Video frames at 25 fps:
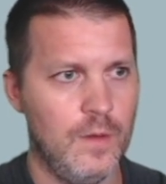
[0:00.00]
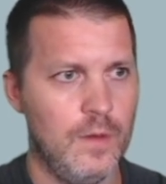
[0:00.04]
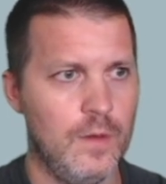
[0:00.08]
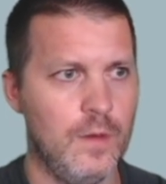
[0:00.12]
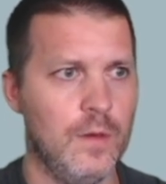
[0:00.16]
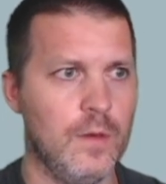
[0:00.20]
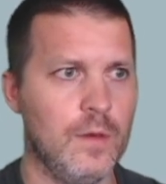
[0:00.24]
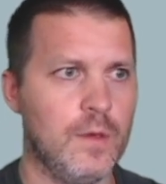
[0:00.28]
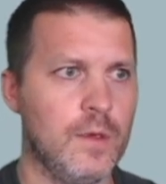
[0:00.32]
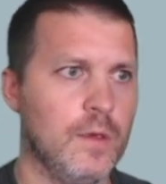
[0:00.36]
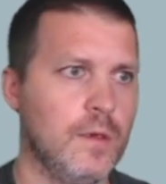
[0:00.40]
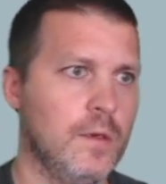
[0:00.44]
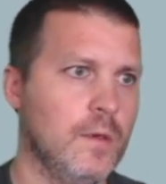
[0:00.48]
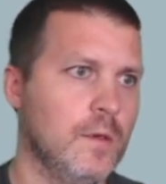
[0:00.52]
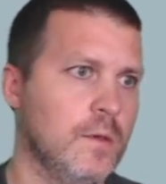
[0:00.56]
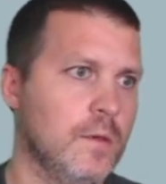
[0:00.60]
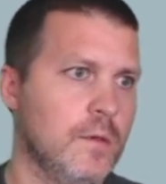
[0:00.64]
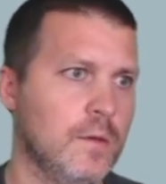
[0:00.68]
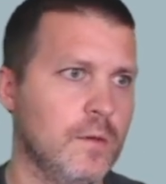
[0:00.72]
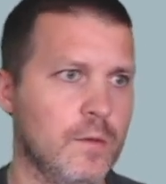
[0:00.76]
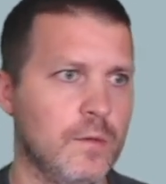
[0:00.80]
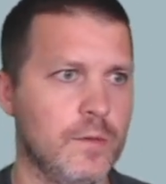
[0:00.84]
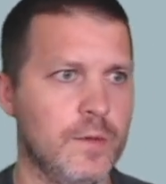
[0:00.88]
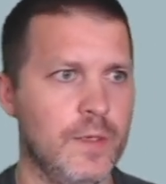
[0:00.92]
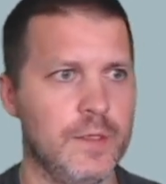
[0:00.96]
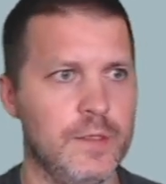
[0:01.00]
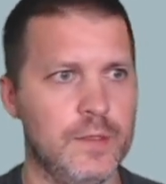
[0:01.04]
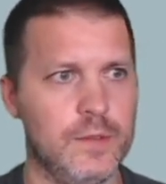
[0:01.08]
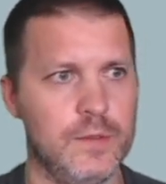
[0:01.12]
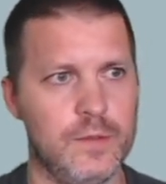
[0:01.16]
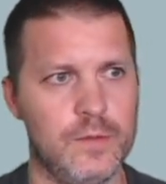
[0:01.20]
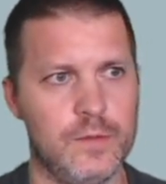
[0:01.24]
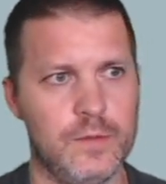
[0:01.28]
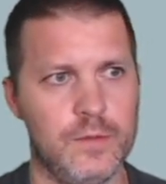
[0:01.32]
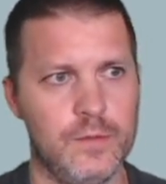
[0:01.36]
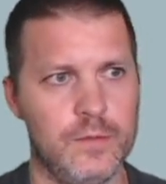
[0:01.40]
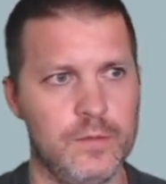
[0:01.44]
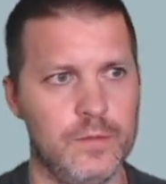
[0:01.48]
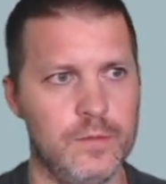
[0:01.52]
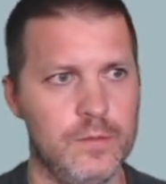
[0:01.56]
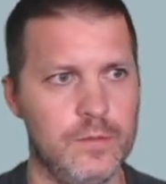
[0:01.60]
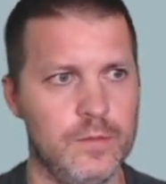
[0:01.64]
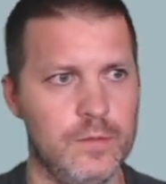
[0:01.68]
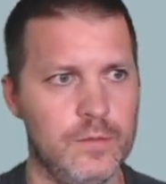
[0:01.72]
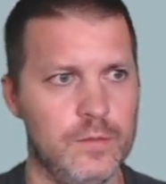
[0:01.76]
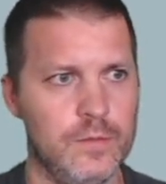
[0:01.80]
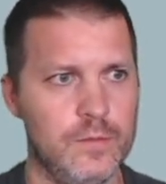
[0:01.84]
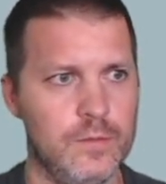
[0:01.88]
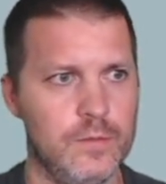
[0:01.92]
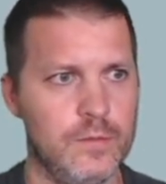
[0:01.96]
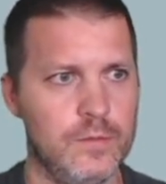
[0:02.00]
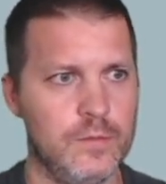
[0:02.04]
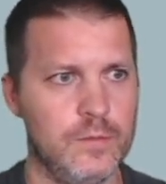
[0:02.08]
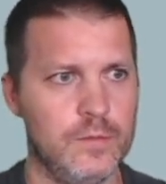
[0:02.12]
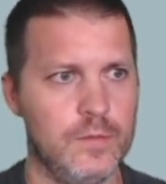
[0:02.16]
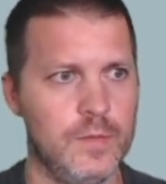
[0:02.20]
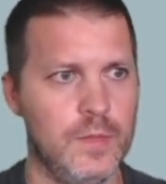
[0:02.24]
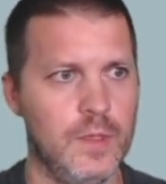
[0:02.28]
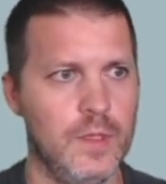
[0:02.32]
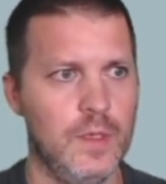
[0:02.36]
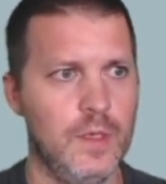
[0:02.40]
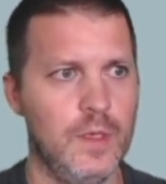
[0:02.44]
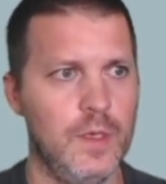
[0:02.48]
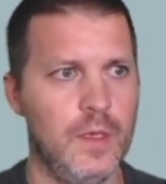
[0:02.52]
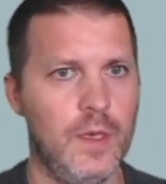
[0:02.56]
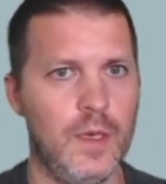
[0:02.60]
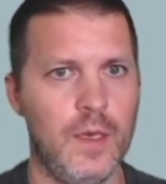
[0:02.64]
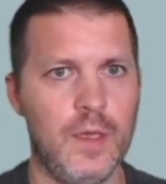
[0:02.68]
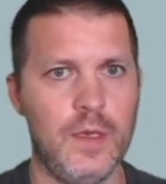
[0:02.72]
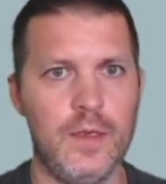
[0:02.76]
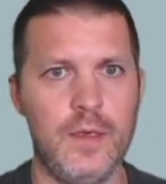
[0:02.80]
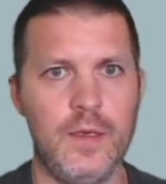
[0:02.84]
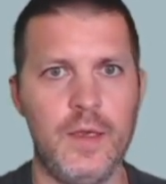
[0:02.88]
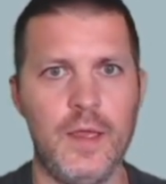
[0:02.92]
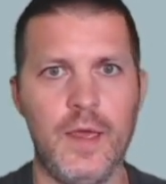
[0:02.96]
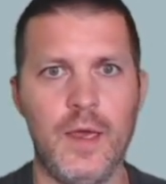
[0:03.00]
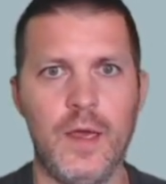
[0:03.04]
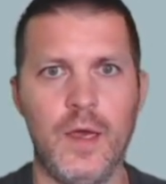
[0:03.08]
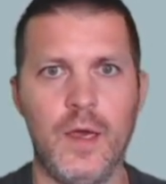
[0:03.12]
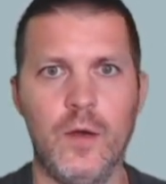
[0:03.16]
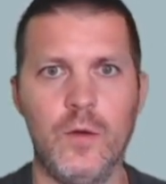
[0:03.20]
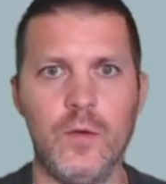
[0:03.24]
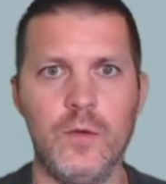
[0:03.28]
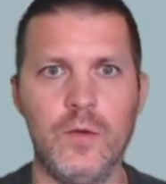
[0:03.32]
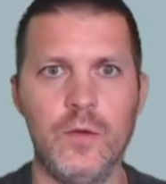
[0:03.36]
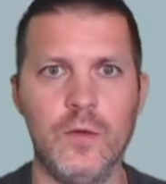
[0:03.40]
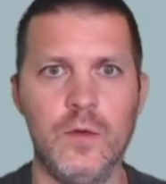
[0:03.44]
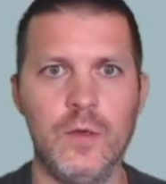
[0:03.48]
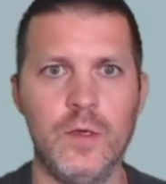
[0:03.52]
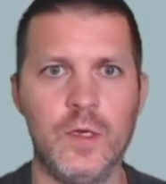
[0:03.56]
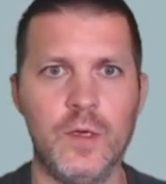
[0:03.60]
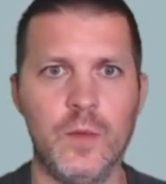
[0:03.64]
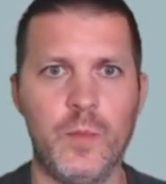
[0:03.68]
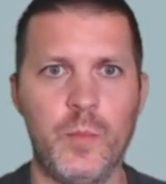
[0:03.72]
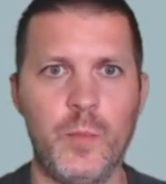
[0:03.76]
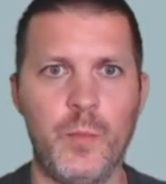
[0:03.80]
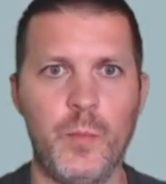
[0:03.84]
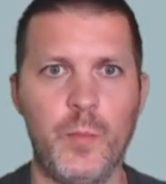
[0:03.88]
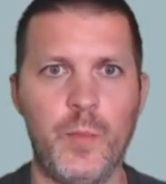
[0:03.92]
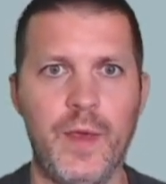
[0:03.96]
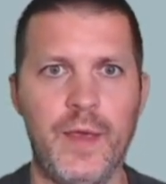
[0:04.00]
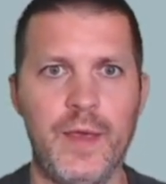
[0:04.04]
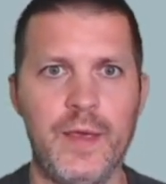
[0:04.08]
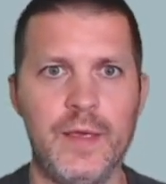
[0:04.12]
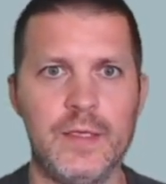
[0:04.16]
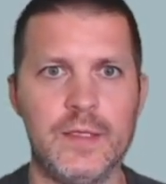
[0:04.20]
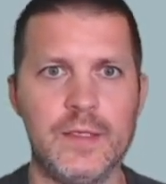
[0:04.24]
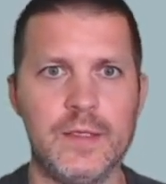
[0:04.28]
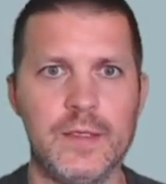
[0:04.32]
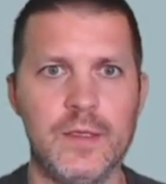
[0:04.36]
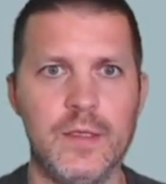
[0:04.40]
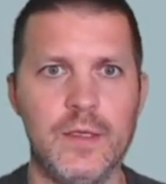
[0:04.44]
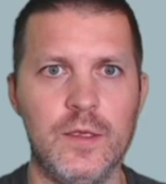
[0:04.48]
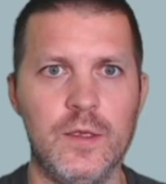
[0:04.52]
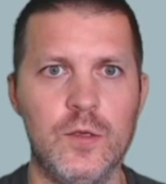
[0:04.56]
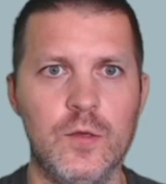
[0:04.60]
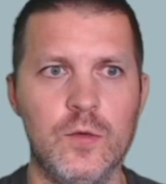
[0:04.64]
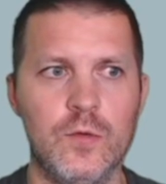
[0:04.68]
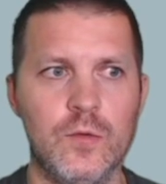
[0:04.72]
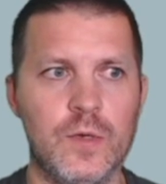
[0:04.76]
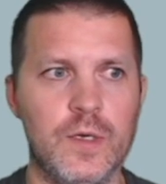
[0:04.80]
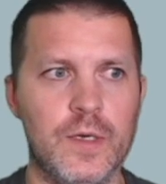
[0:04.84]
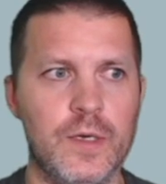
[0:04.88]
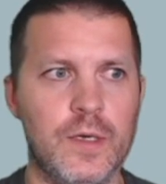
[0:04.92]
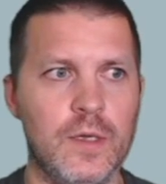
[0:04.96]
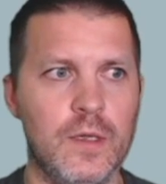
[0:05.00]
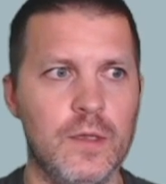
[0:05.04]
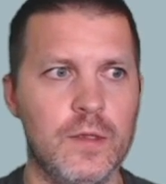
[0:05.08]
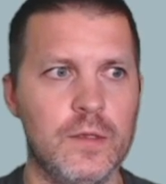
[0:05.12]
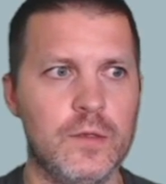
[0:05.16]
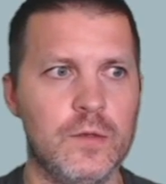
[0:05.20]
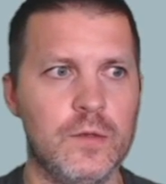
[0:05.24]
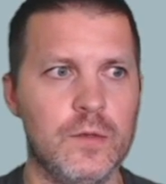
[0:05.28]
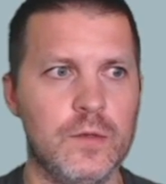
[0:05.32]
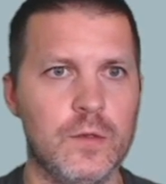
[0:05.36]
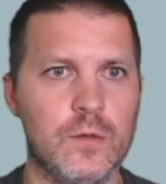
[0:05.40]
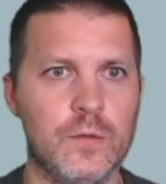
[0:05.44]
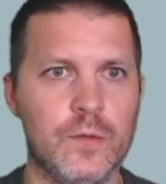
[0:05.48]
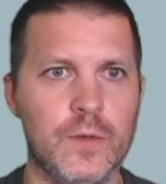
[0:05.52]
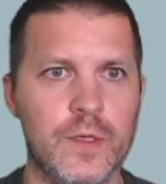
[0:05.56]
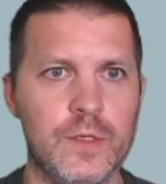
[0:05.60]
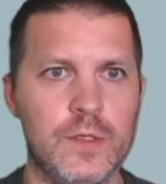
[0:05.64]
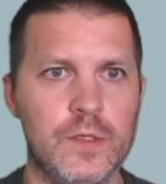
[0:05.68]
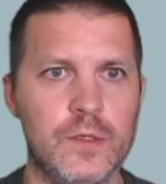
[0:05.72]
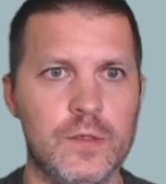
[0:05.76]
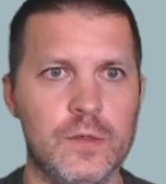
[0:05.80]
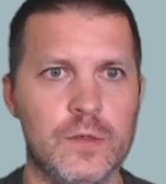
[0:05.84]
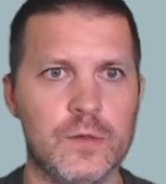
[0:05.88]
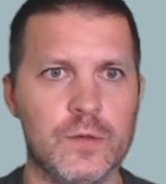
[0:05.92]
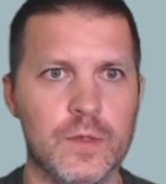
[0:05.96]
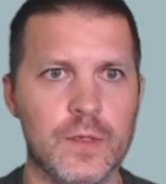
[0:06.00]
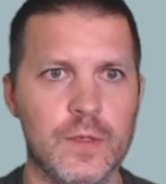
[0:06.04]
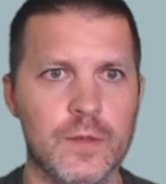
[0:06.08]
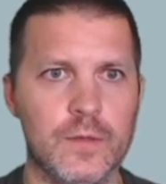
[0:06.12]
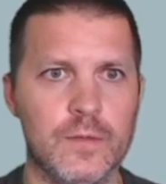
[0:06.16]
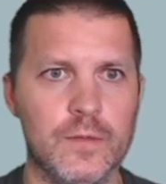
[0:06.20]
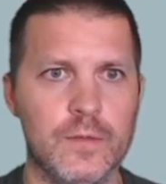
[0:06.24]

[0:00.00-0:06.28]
local registry. Now you're going to paste the URL to the registry.